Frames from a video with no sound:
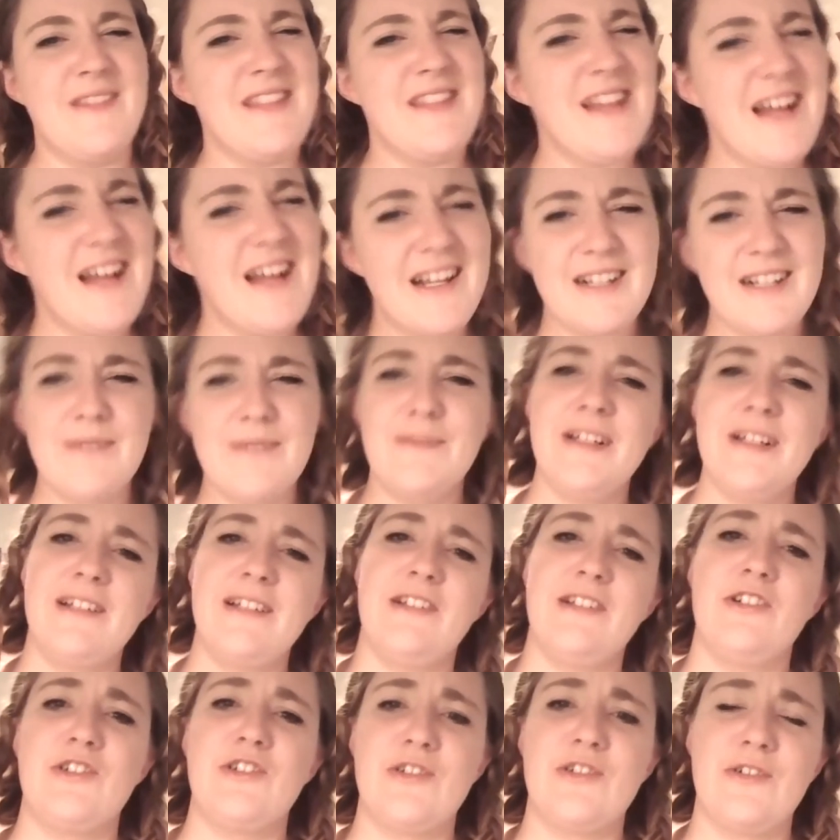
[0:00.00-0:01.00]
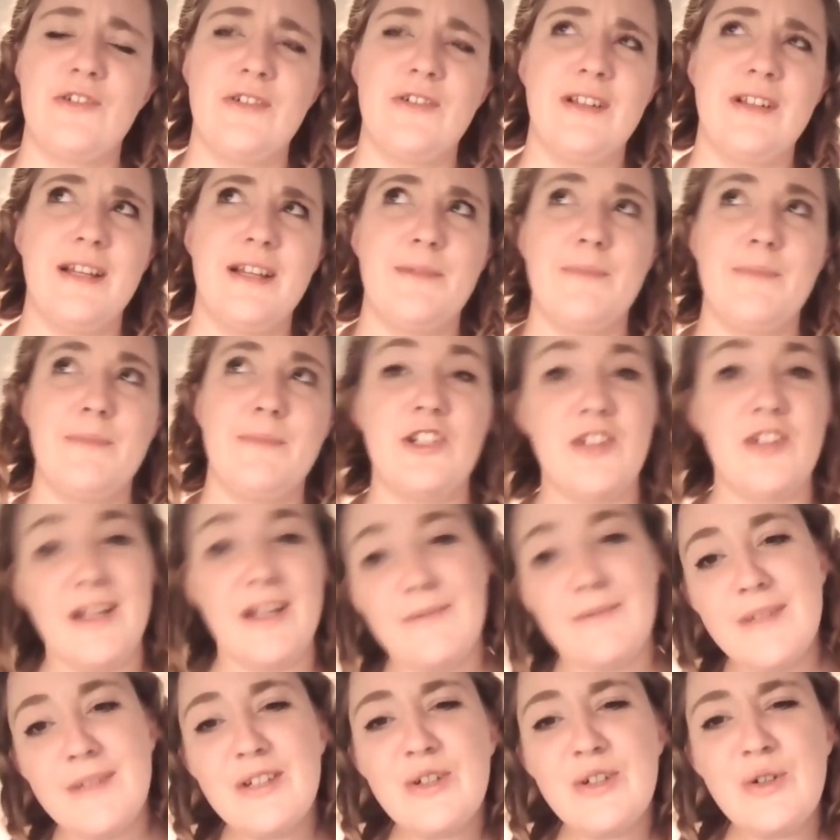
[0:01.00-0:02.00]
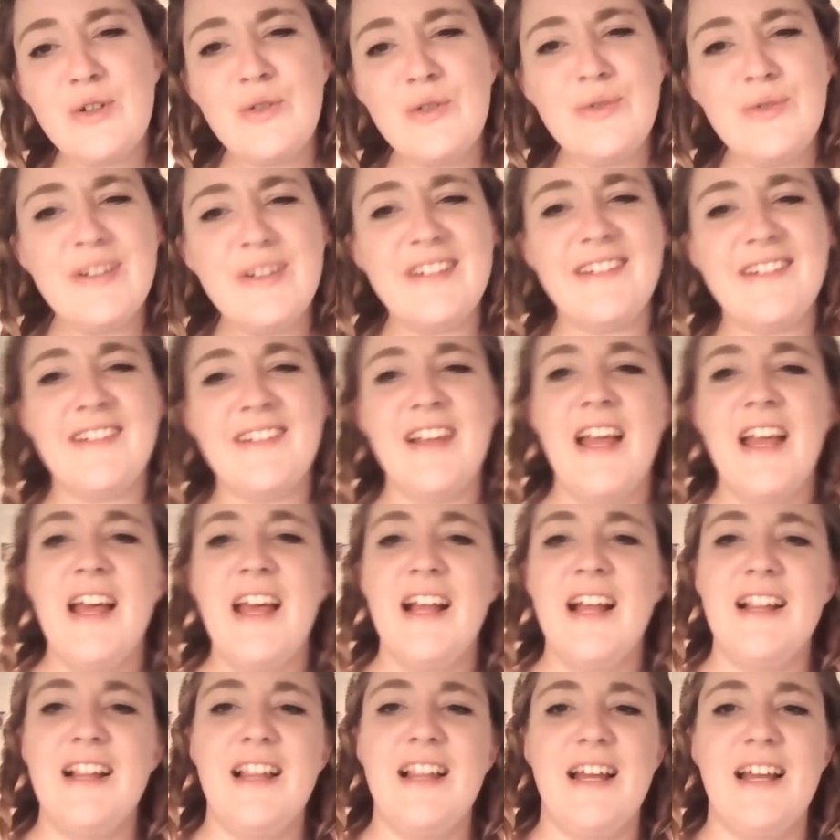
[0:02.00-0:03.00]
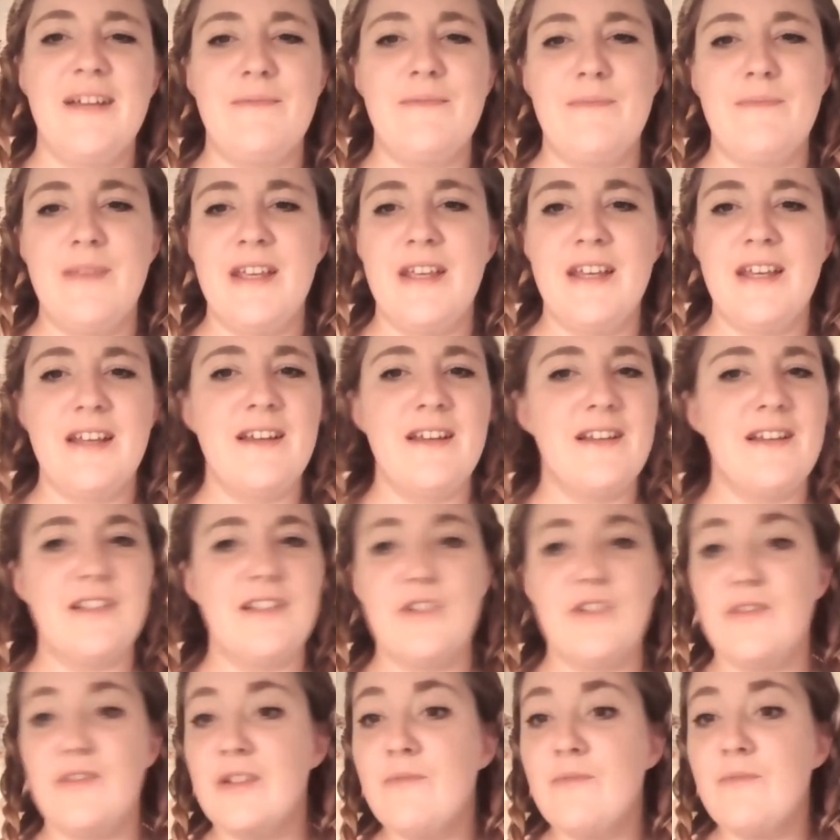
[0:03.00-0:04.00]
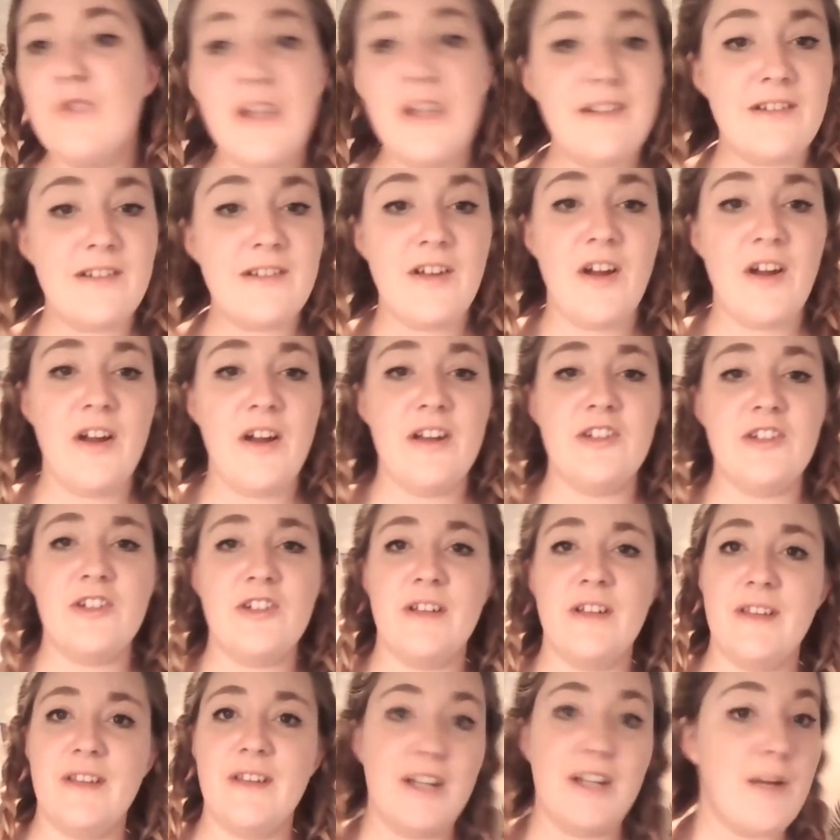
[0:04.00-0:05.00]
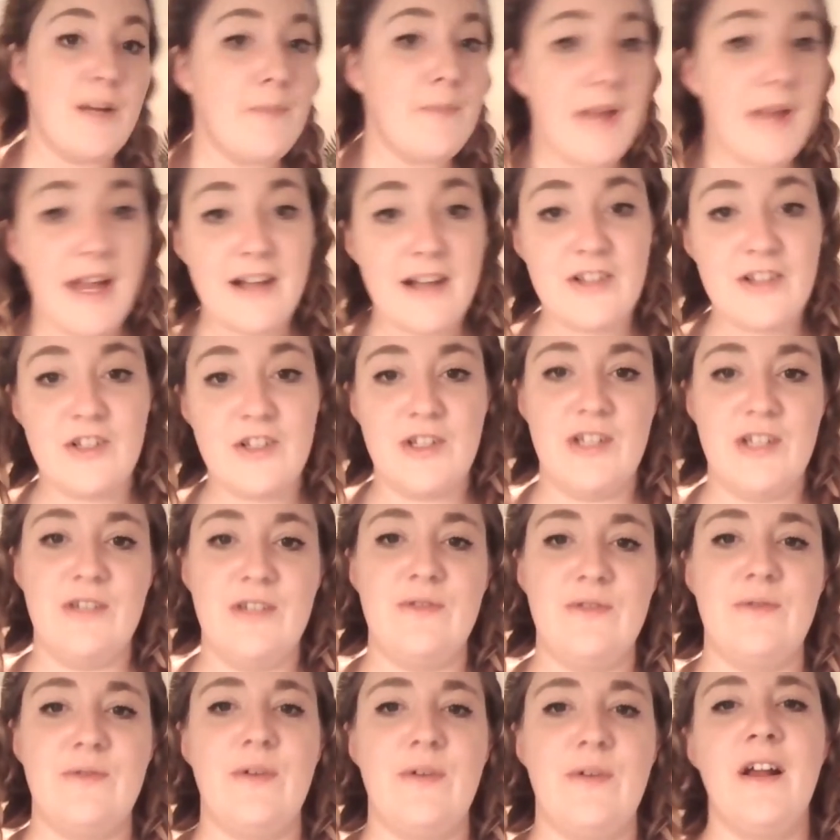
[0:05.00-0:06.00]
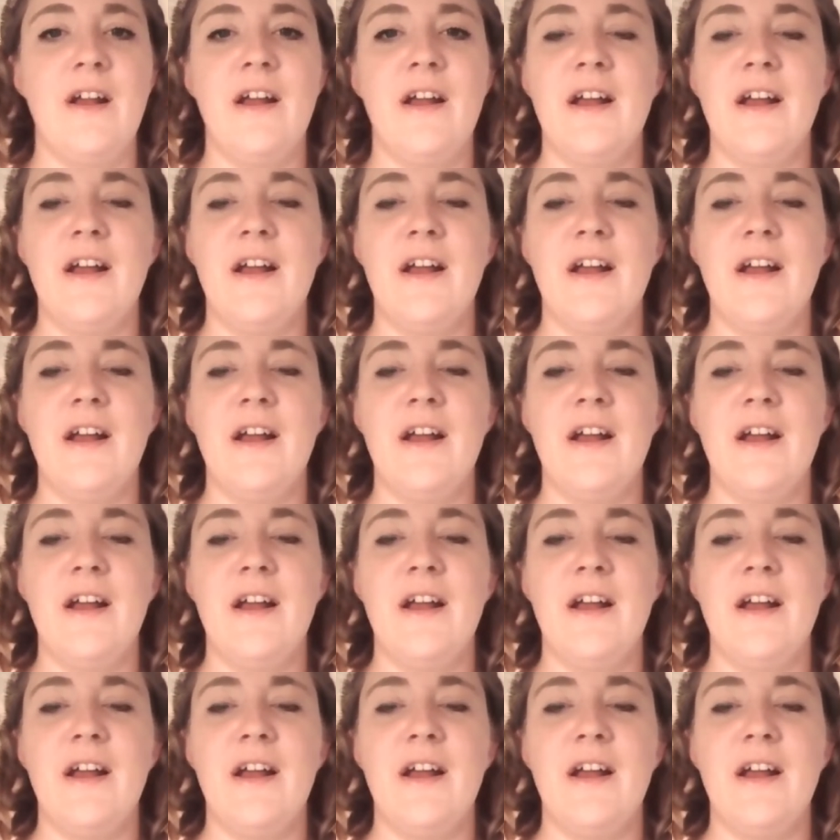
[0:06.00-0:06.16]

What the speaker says: not completely sure, let me check my notes, let me do some research and then come back to you.